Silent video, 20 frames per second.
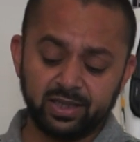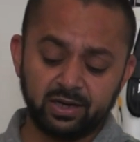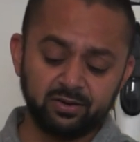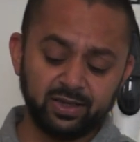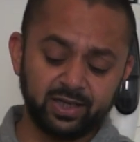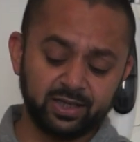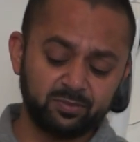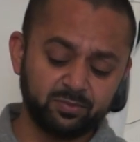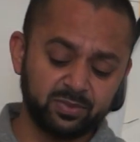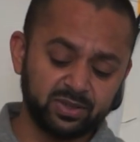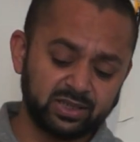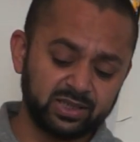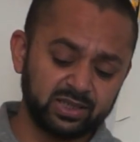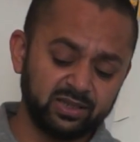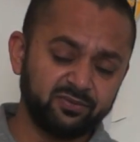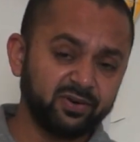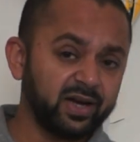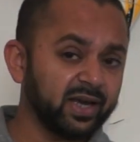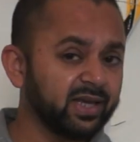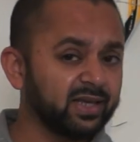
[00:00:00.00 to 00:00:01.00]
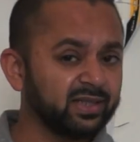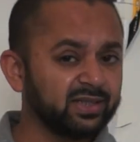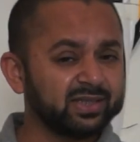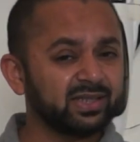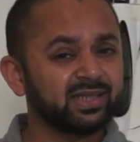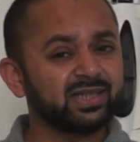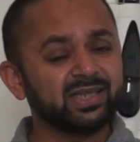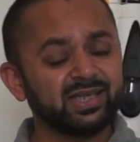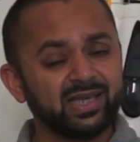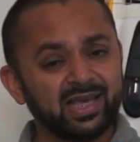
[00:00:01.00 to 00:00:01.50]
Now let me see if I can
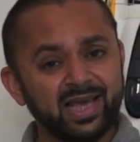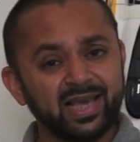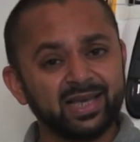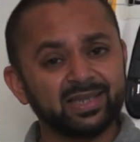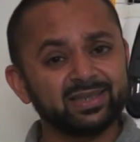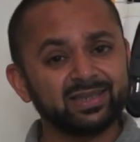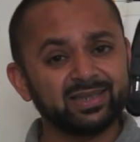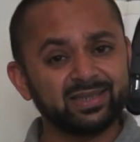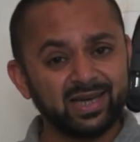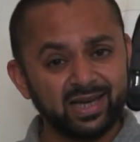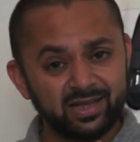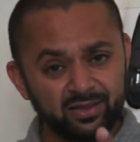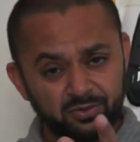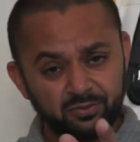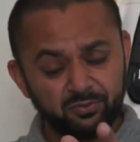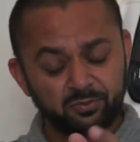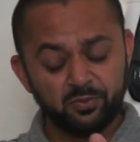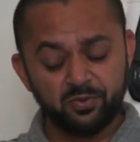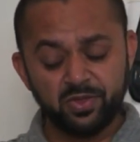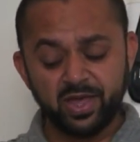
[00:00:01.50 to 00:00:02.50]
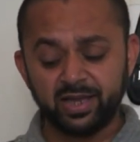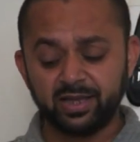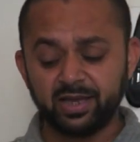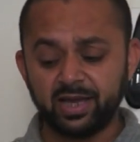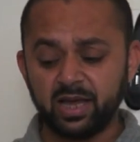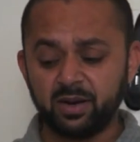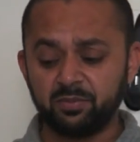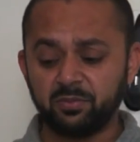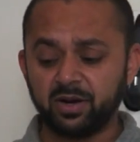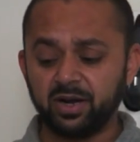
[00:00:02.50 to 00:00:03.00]
see inside through that
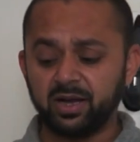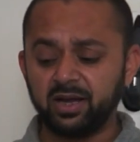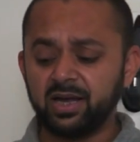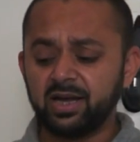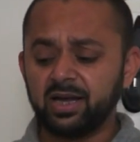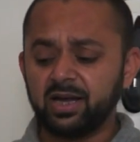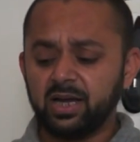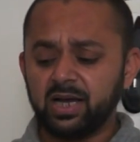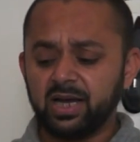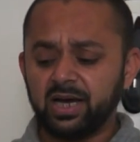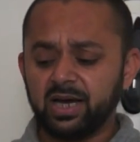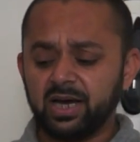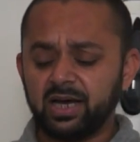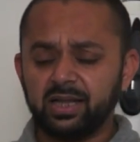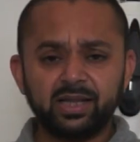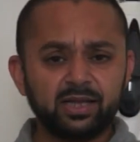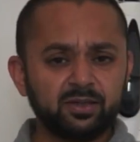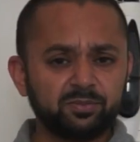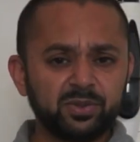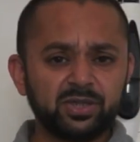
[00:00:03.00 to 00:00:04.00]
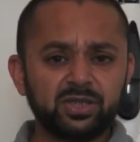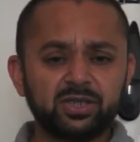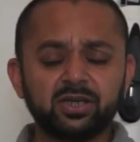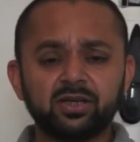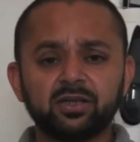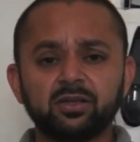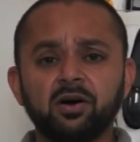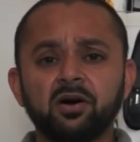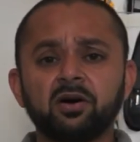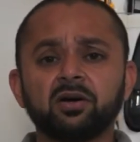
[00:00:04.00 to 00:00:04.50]
camera. Uh, let me
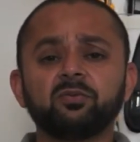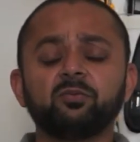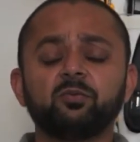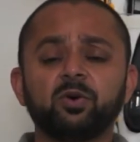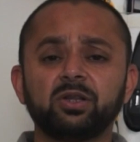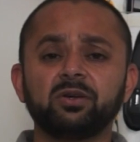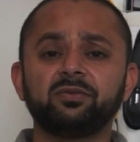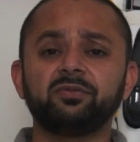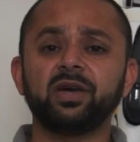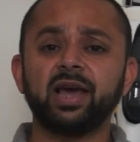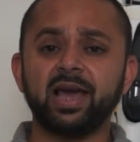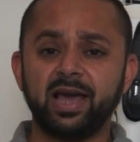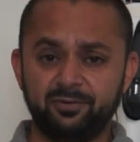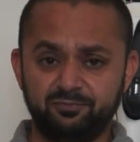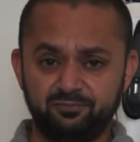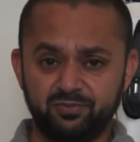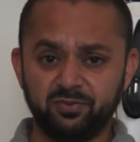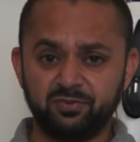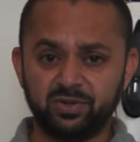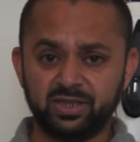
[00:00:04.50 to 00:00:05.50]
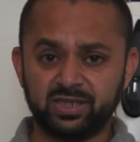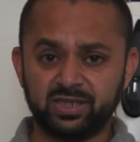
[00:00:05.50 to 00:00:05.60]
turn on one of the FPV